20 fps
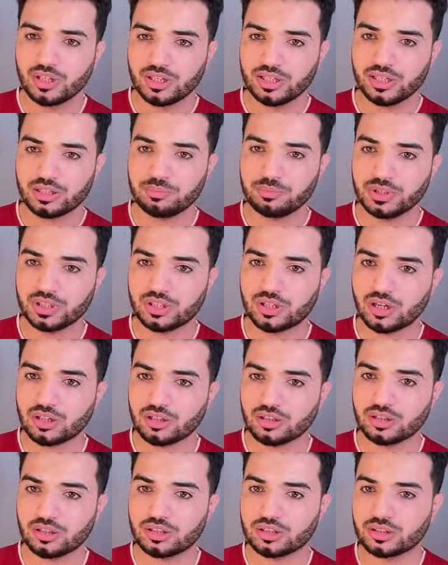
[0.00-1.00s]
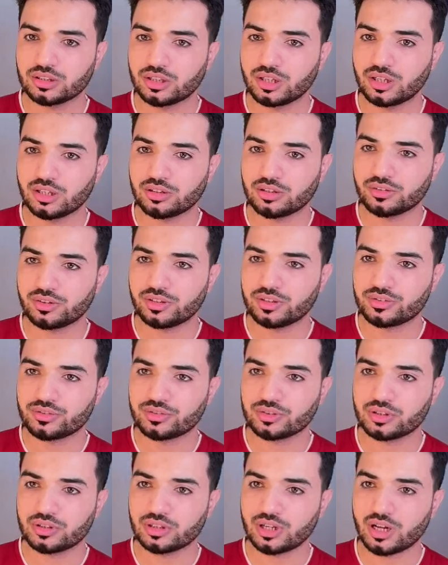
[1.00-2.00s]
Let me col uh, color this
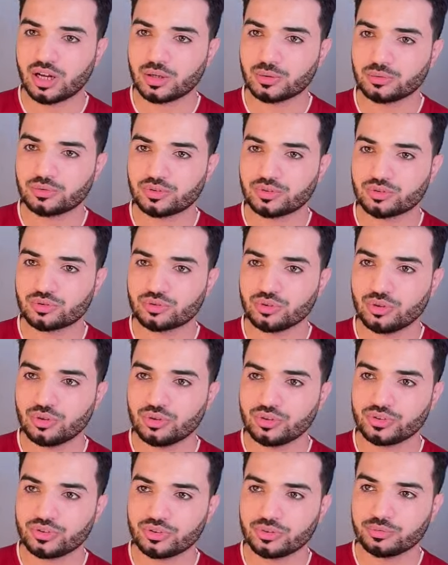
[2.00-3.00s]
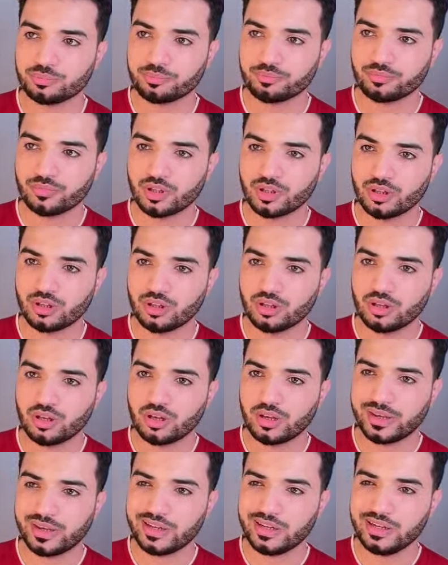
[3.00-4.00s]
crowd source
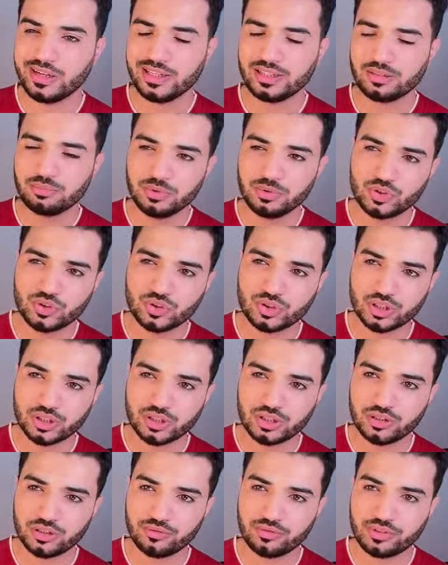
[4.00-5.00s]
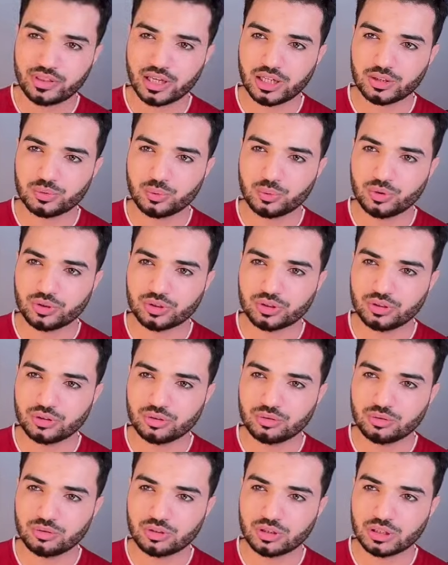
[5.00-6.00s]
and let me check if that's working
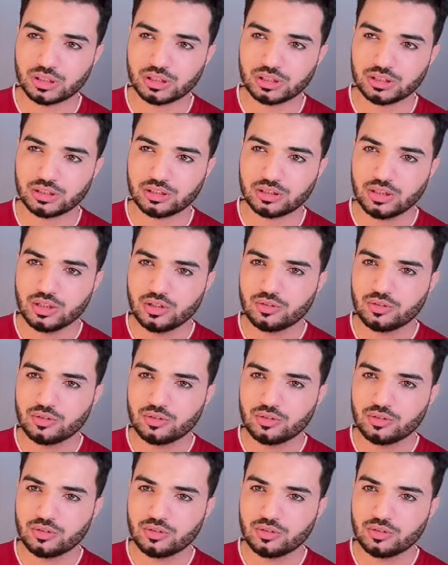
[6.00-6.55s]
or not.